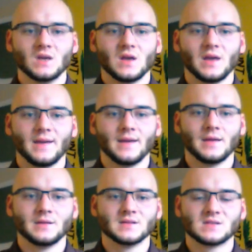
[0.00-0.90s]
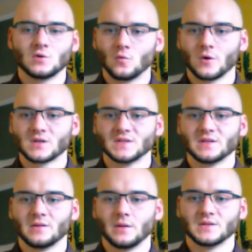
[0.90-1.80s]
and it still works
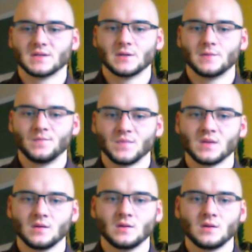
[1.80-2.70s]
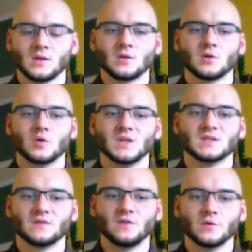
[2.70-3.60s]
as a
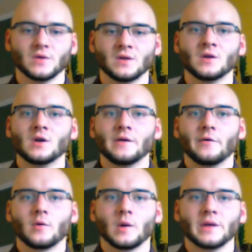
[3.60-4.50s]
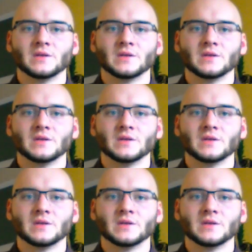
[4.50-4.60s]
cohesive unit. Whereas